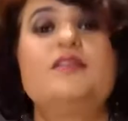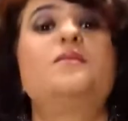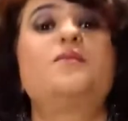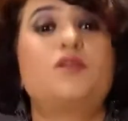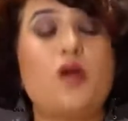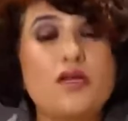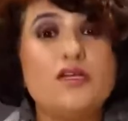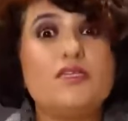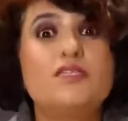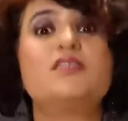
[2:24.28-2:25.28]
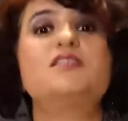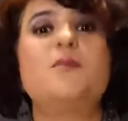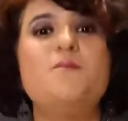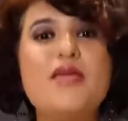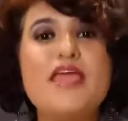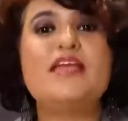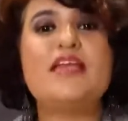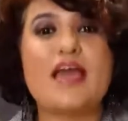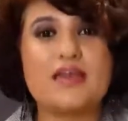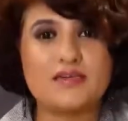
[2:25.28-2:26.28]
The protagonist is the main
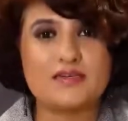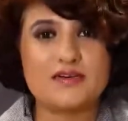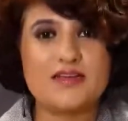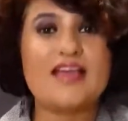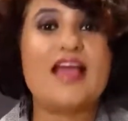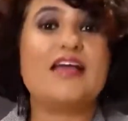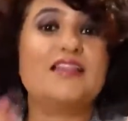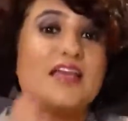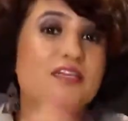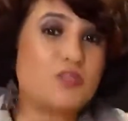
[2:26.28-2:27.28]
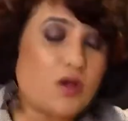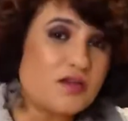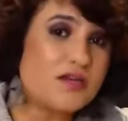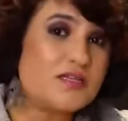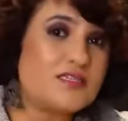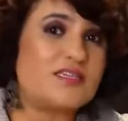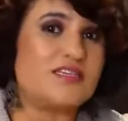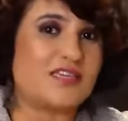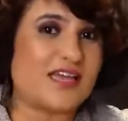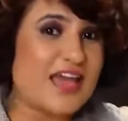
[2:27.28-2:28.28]
character, and the antagonist
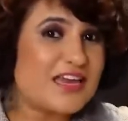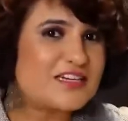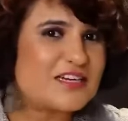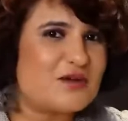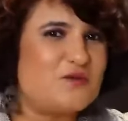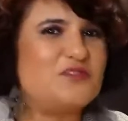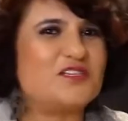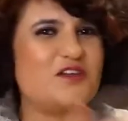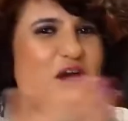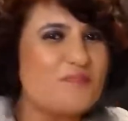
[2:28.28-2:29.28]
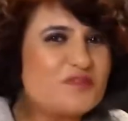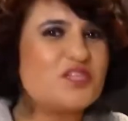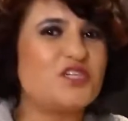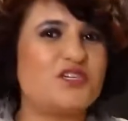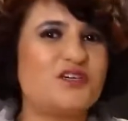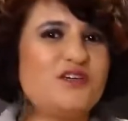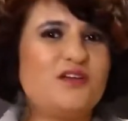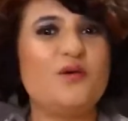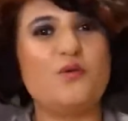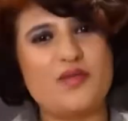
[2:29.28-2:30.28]
is the character who is in opposition
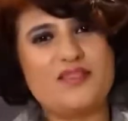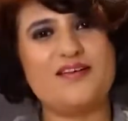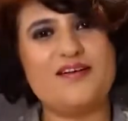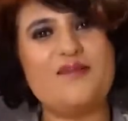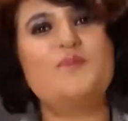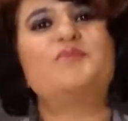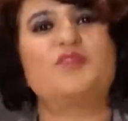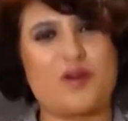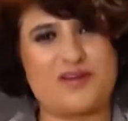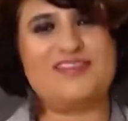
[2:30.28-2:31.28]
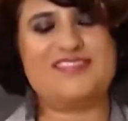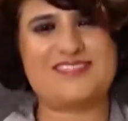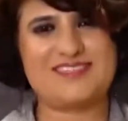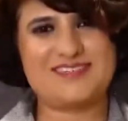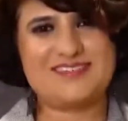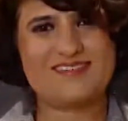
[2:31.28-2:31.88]
with the protagonist.